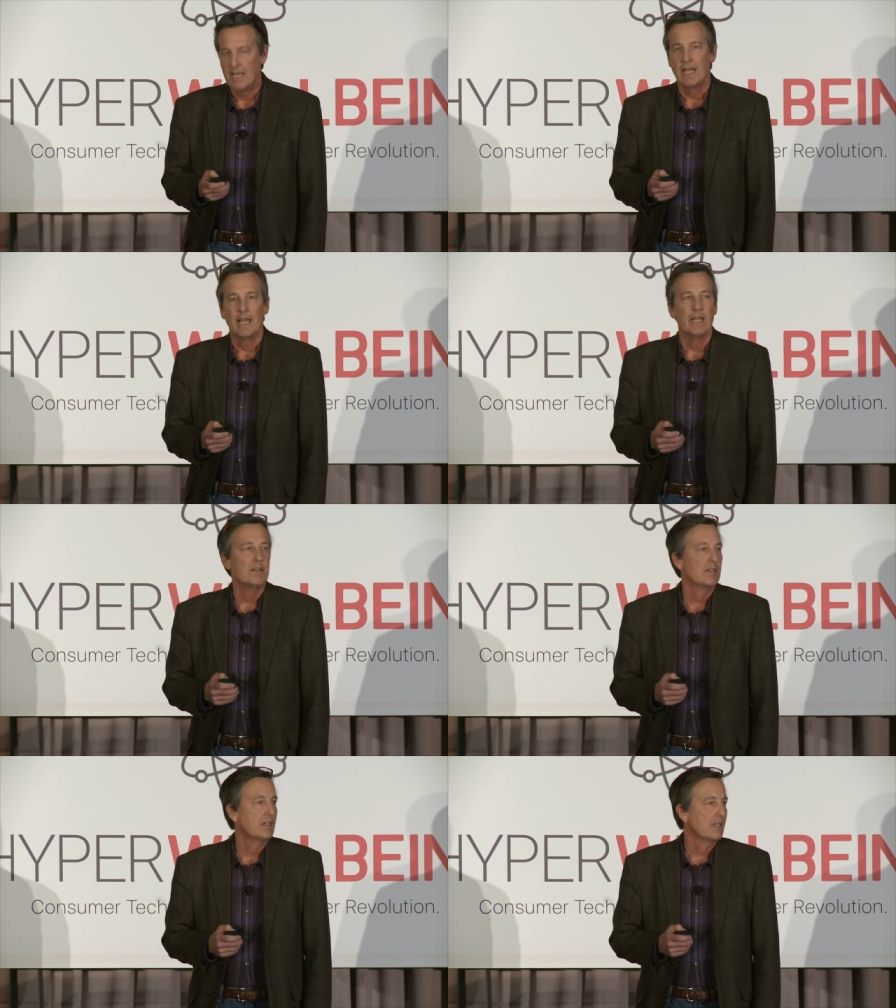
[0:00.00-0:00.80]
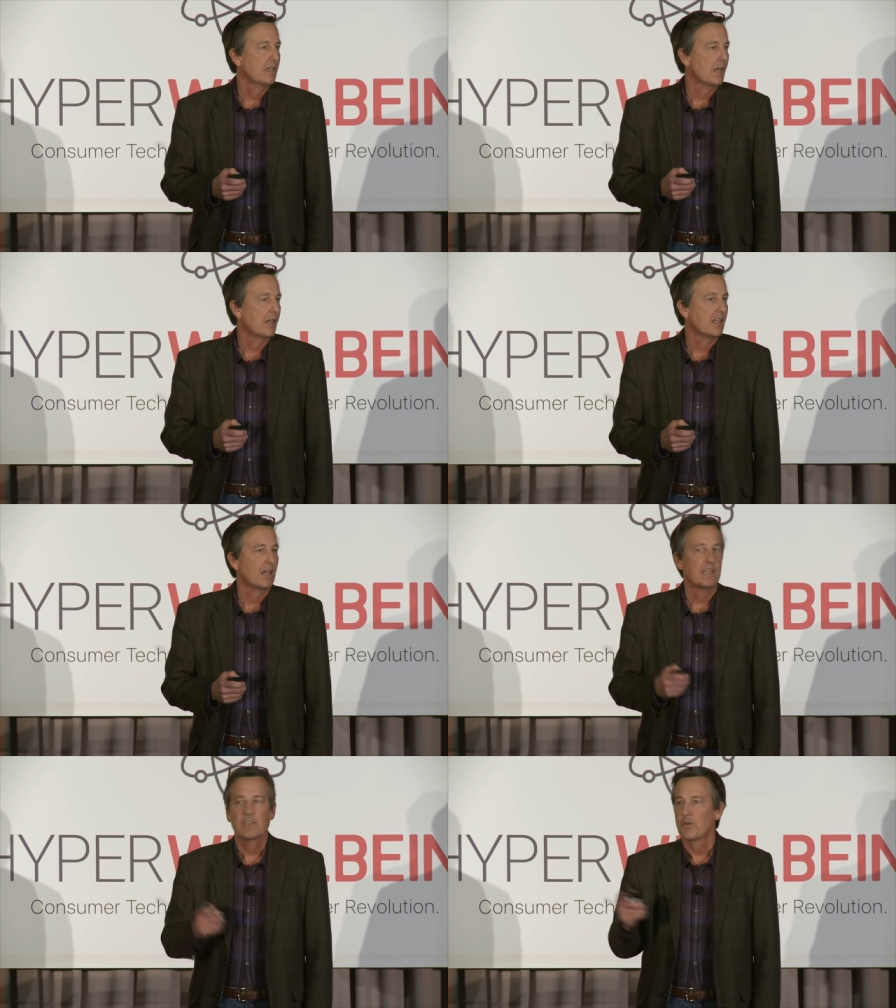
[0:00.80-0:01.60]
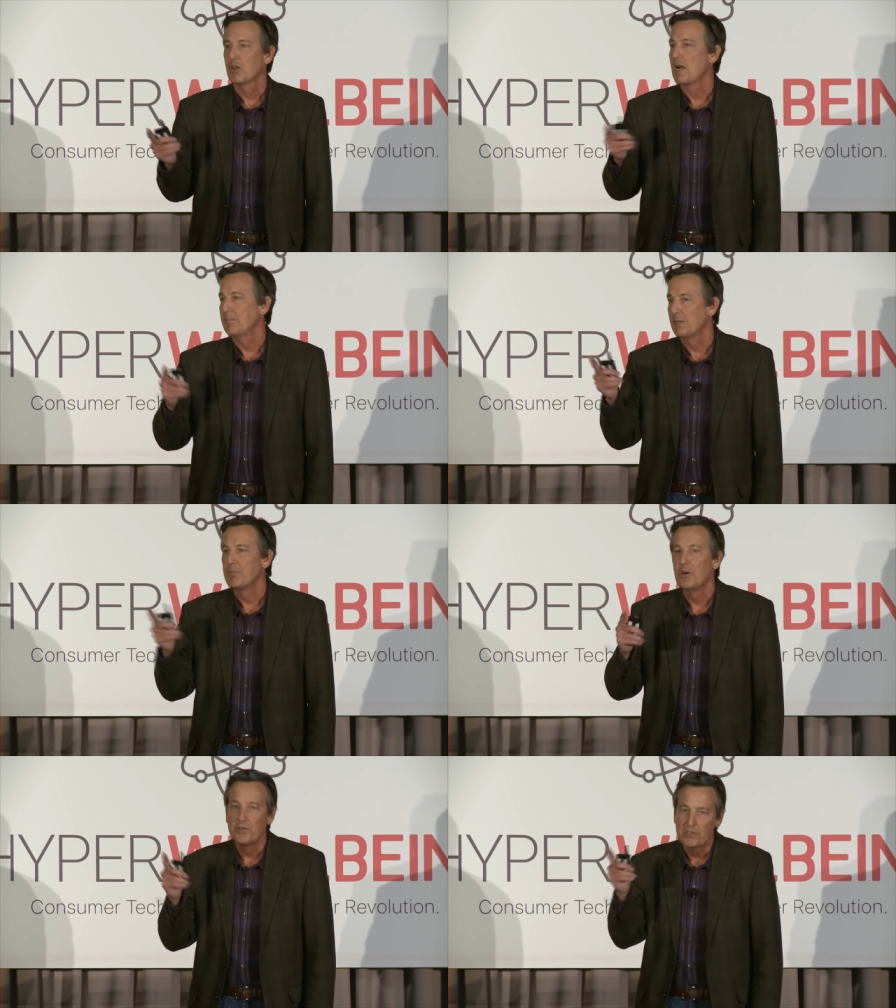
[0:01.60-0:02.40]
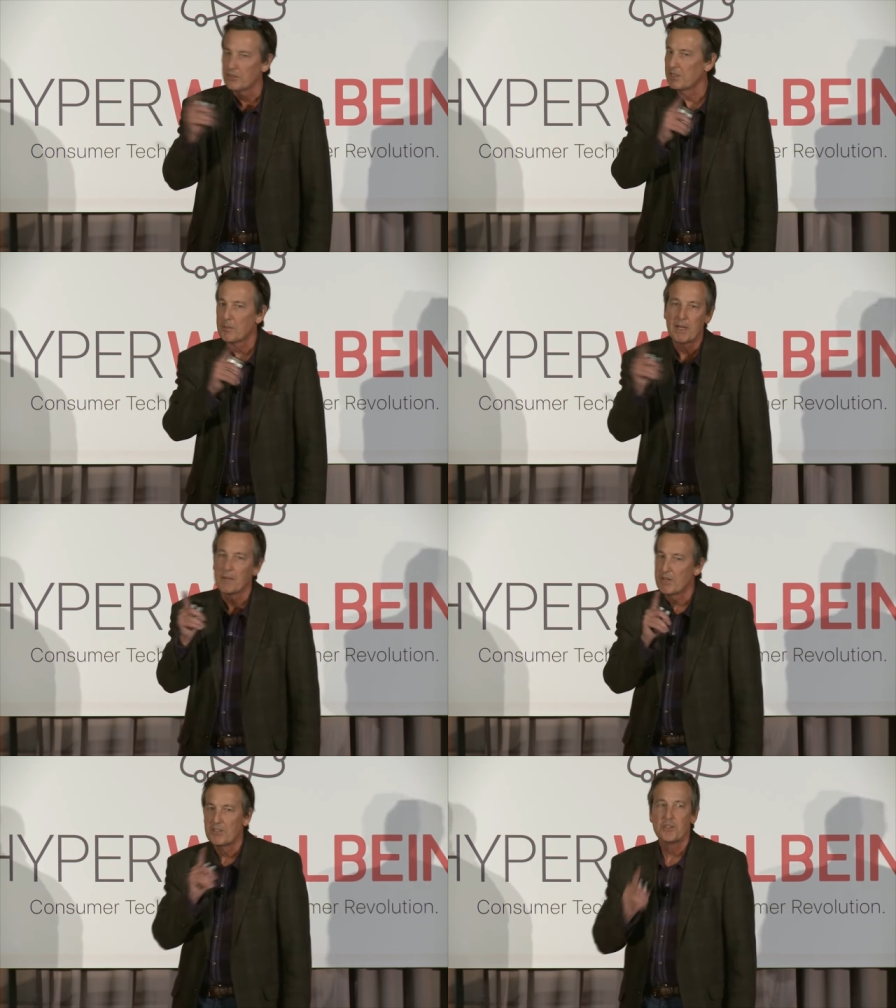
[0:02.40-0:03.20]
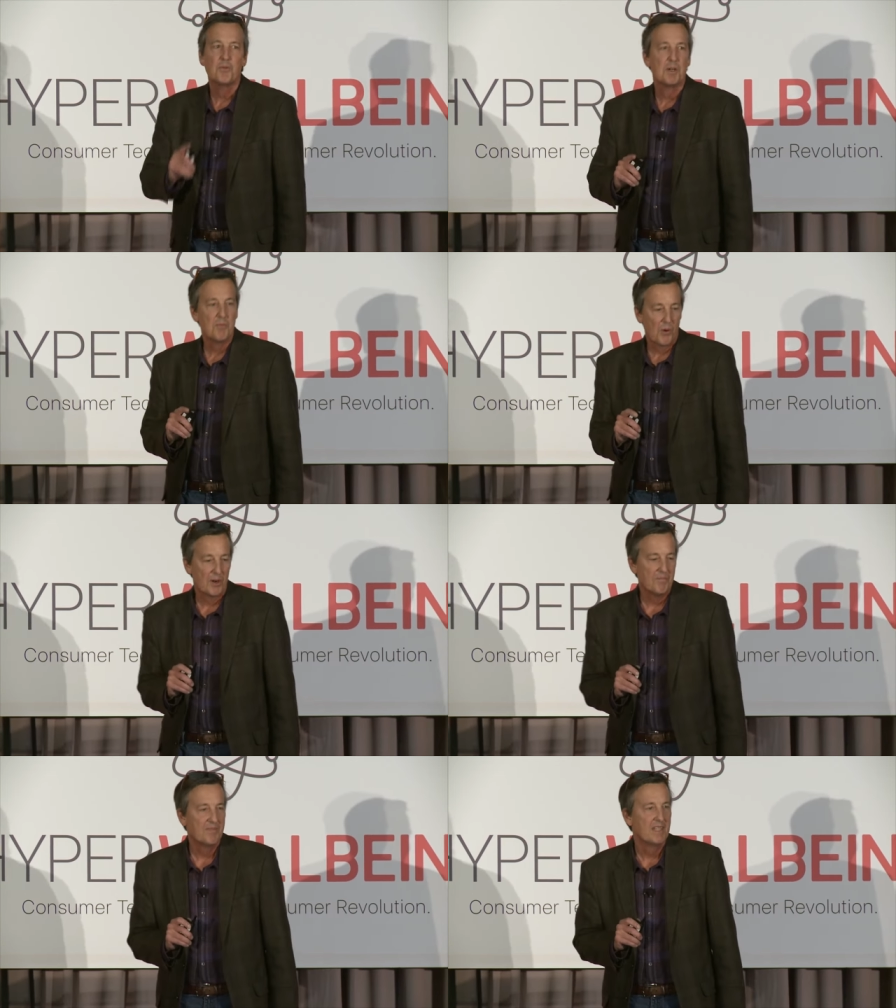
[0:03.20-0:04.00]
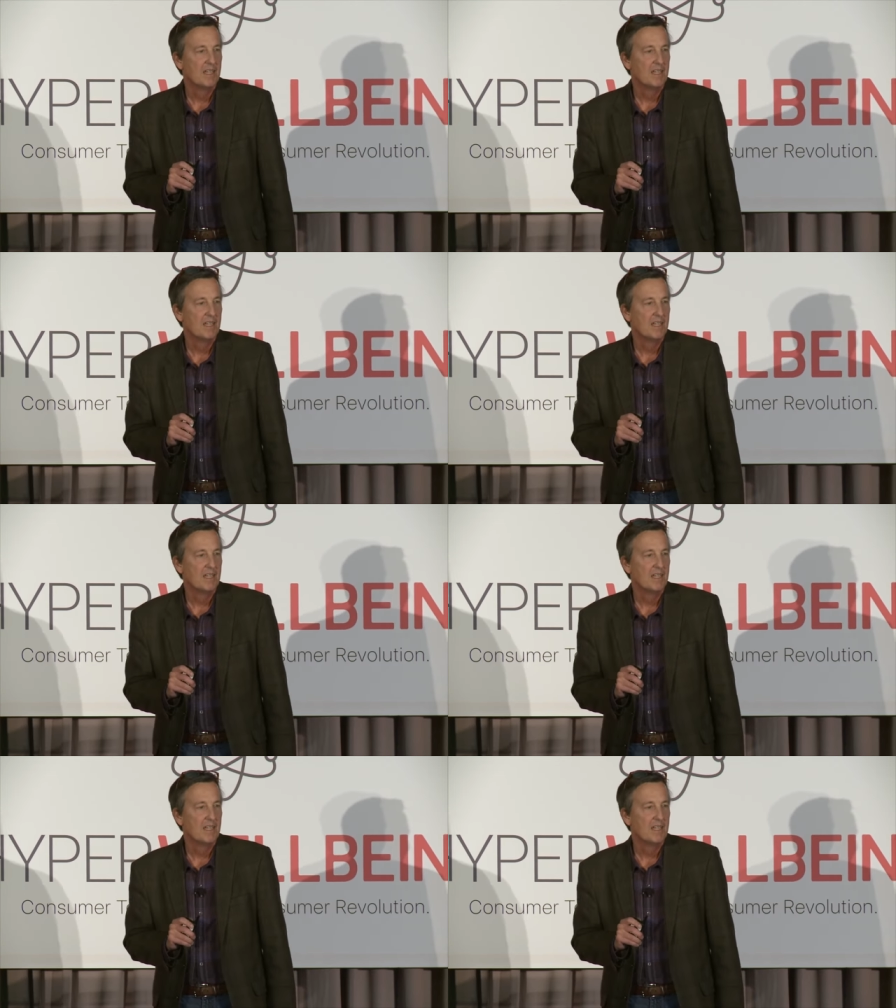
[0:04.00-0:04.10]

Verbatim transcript: And I, I think there were a couple of polls earlier, but I'm going to do one more.